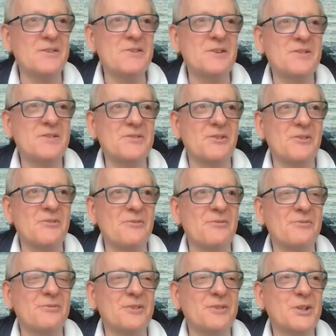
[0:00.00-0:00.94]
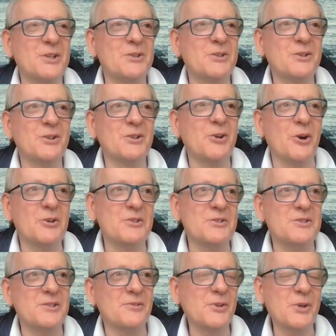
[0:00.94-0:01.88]
a sort of
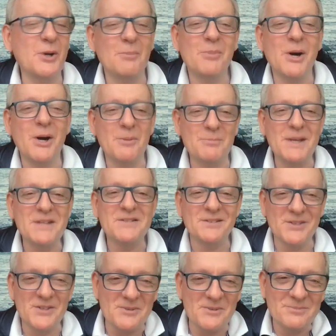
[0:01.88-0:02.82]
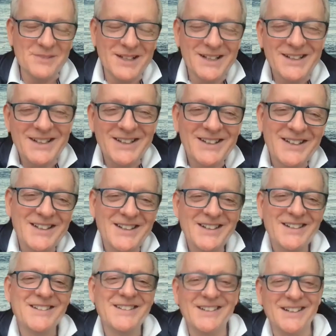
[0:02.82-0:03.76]
cognitive compartmentalism
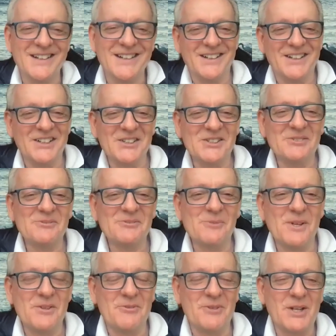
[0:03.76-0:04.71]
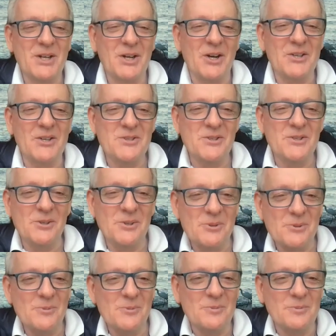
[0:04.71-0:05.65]
with regard
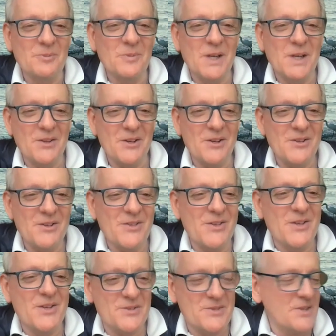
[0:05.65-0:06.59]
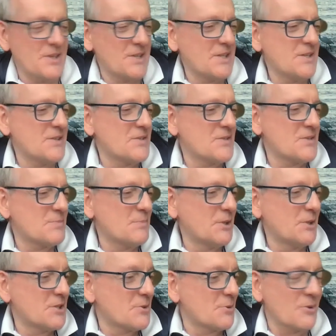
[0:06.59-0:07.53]
to whether there's any
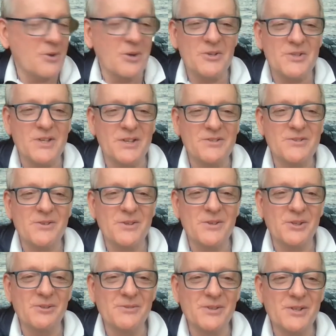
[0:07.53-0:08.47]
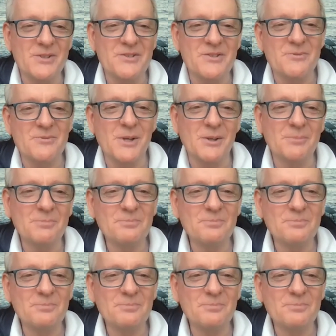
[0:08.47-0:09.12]
spiritual content to the universe as well.